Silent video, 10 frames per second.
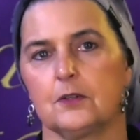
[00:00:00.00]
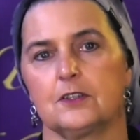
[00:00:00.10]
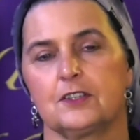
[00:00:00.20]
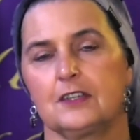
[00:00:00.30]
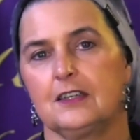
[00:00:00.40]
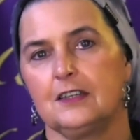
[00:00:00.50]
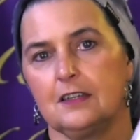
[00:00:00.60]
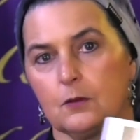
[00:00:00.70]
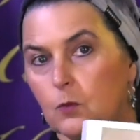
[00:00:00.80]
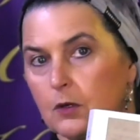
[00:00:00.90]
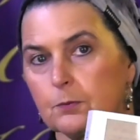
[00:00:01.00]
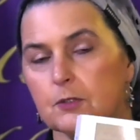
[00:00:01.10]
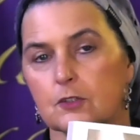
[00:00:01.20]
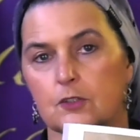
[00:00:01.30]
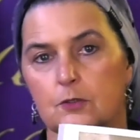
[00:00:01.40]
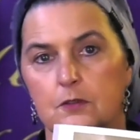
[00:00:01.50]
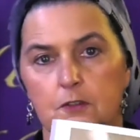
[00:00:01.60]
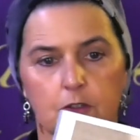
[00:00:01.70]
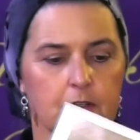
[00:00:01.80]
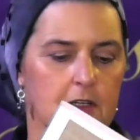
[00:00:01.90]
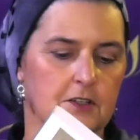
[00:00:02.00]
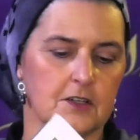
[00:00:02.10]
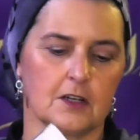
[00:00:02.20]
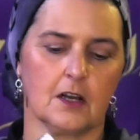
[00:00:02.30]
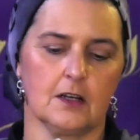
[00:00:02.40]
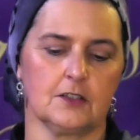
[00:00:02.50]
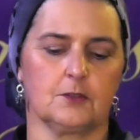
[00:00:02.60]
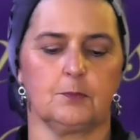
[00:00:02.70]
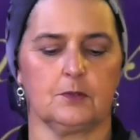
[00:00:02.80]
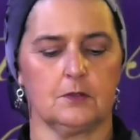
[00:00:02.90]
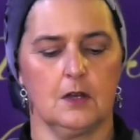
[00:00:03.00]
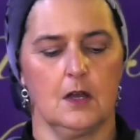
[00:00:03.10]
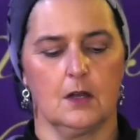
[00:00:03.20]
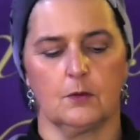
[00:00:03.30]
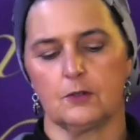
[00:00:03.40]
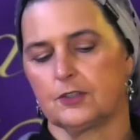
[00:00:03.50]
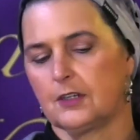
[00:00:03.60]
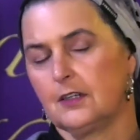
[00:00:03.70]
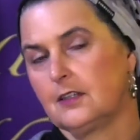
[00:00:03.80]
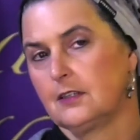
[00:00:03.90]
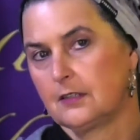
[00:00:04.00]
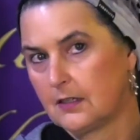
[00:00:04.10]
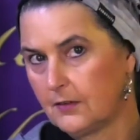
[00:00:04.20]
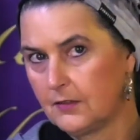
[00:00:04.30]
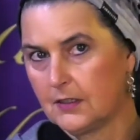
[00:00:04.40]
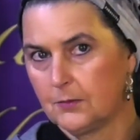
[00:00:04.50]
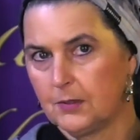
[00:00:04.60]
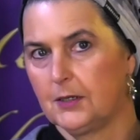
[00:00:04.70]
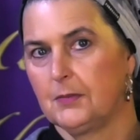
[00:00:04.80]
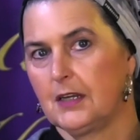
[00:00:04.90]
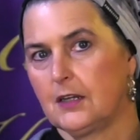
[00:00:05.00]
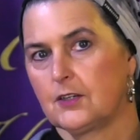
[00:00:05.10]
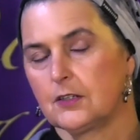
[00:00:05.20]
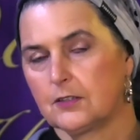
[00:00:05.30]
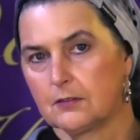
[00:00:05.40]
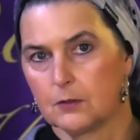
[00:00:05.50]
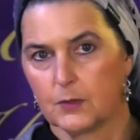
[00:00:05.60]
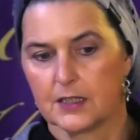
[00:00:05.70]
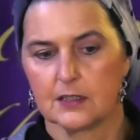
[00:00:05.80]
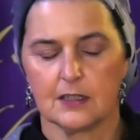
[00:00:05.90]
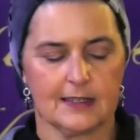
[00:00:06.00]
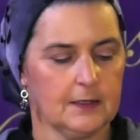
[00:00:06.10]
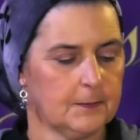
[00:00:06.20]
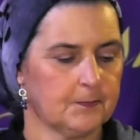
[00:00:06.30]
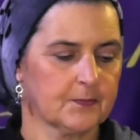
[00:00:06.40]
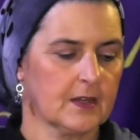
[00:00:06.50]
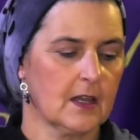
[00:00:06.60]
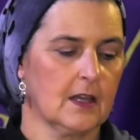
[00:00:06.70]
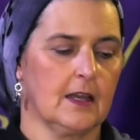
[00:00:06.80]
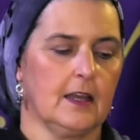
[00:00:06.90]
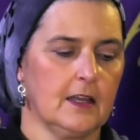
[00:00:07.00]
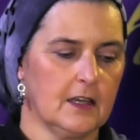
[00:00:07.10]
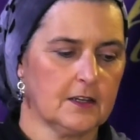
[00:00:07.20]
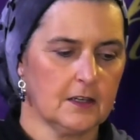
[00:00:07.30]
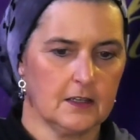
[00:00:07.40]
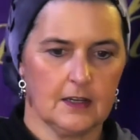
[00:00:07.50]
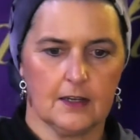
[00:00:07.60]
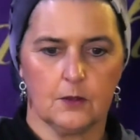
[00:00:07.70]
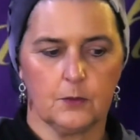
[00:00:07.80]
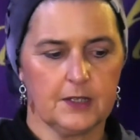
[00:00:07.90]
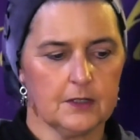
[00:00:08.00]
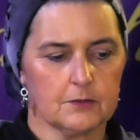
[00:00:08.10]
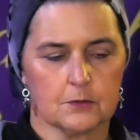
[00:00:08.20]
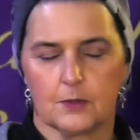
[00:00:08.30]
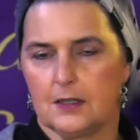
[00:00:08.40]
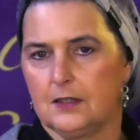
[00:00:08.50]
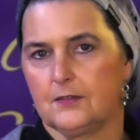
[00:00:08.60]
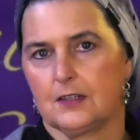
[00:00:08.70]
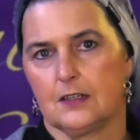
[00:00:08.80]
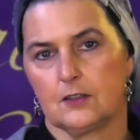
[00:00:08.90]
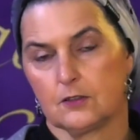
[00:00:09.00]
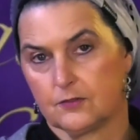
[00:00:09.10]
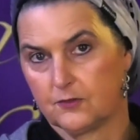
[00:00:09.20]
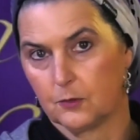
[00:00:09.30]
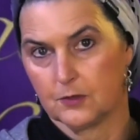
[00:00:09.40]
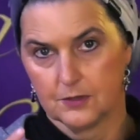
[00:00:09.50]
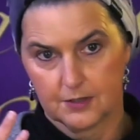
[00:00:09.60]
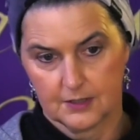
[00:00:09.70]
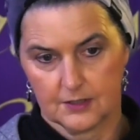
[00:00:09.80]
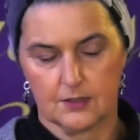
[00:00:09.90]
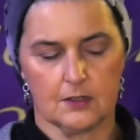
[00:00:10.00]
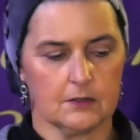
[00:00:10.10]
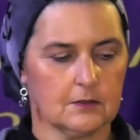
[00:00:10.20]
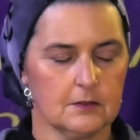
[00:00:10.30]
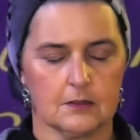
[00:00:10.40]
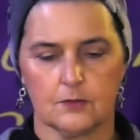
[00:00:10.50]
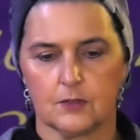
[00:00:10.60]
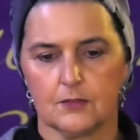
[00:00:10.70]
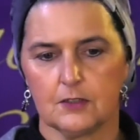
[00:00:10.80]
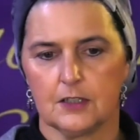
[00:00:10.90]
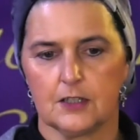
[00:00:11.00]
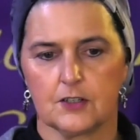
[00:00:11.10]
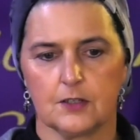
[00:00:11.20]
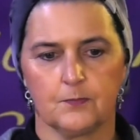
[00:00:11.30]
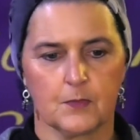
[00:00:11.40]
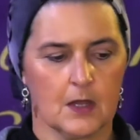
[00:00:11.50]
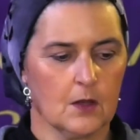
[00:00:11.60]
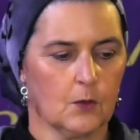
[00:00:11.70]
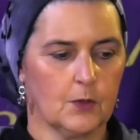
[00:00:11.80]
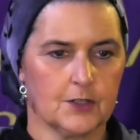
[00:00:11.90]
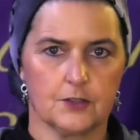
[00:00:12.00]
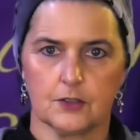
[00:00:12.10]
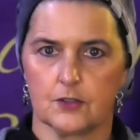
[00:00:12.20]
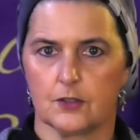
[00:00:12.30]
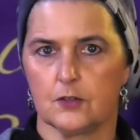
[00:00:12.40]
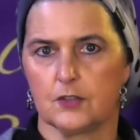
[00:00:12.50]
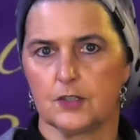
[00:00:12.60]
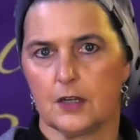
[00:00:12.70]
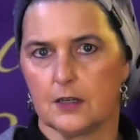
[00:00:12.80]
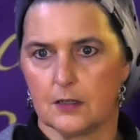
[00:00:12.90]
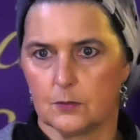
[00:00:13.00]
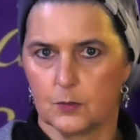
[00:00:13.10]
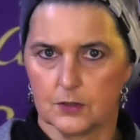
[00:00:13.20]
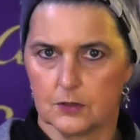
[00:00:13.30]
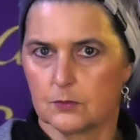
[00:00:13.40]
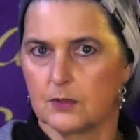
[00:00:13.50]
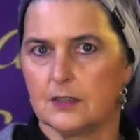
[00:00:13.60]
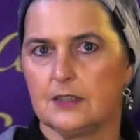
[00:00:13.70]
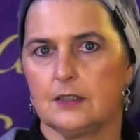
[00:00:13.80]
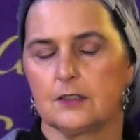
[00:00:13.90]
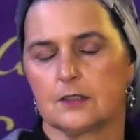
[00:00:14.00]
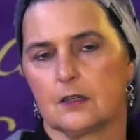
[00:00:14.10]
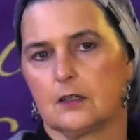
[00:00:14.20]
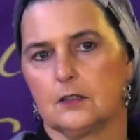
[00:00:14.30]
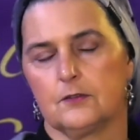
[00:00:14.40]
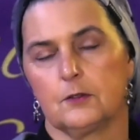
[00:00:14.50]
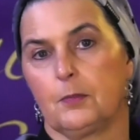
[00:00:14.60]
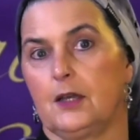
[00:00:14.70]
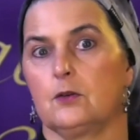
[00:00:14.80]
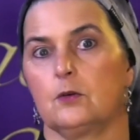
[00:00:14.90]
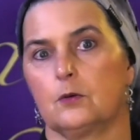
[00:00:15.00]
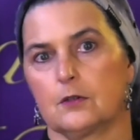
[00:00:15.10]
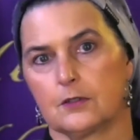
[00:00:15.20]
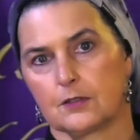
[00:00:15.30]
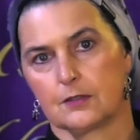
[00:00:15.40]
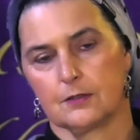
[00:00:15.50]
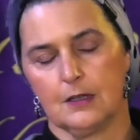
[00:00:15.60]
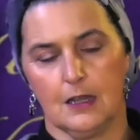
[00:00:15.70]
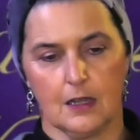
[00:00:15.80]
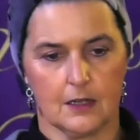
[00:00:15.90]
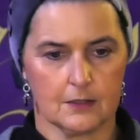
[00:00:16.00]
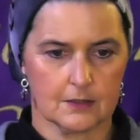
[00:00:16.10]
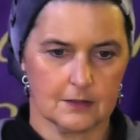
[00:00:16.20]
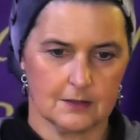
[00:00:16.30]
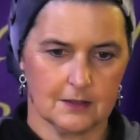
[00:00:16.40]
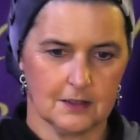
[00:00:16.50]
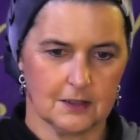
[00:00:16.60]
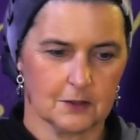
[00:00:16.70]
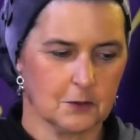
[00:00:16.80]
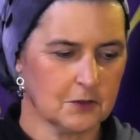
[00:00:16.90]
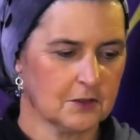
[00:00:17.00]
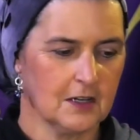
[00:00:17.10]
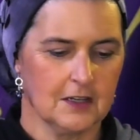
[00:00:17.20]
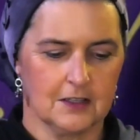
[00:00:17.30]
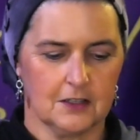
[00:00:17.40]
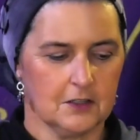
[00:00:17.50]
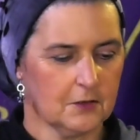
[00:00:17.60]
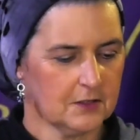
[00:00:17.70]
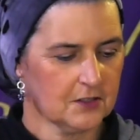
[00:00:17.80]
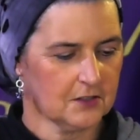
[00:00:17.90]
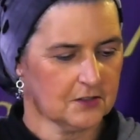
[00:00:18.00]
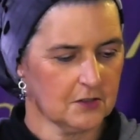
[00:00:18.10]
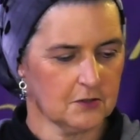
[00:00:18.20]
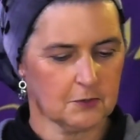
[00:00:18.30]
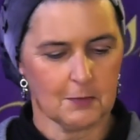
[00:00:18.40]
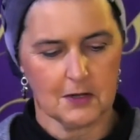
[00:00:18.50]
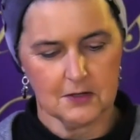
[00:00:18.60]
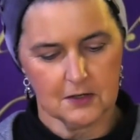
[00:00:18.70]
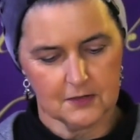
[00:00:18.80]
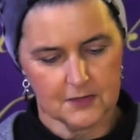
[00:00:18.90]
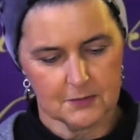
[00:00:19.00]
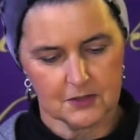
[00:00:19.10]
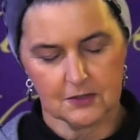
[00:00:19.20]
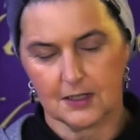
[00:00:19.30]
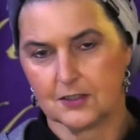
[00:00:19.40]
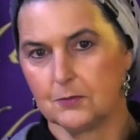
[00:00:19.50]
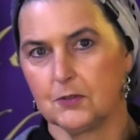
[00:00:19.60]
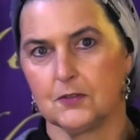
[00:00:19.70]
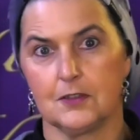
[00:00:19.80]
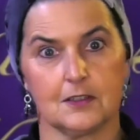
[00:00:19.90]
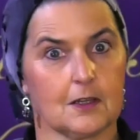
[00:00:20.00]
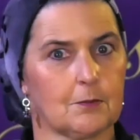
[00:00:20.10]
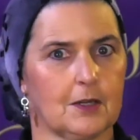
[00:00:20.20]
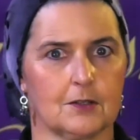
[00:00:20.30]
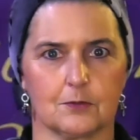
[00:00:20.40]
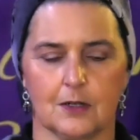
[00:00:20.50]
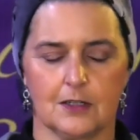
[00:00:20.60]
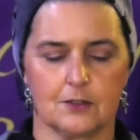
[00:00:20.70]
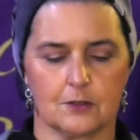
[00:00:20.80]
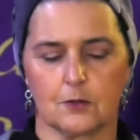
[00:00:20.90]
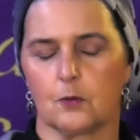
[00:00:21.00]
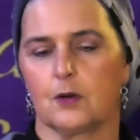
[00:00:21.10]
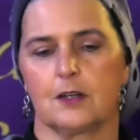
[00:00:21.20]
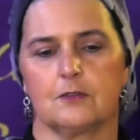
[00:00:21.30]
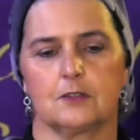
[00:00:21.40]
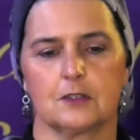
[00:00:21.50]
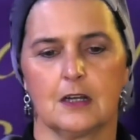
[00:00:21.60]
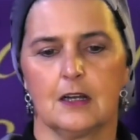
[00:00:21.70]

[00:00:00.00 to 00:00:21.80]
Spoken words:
our study in Workbook 2 of the Creation Gospel. We're studying the 7 abominations of the wicked lamp. And now we have arrived at the 4th seal of Revelation, which is associated with the release of the pale horse. And of course, you know, it's also spawned off, I'm sure, lots of movies like Pale Rider or whatever.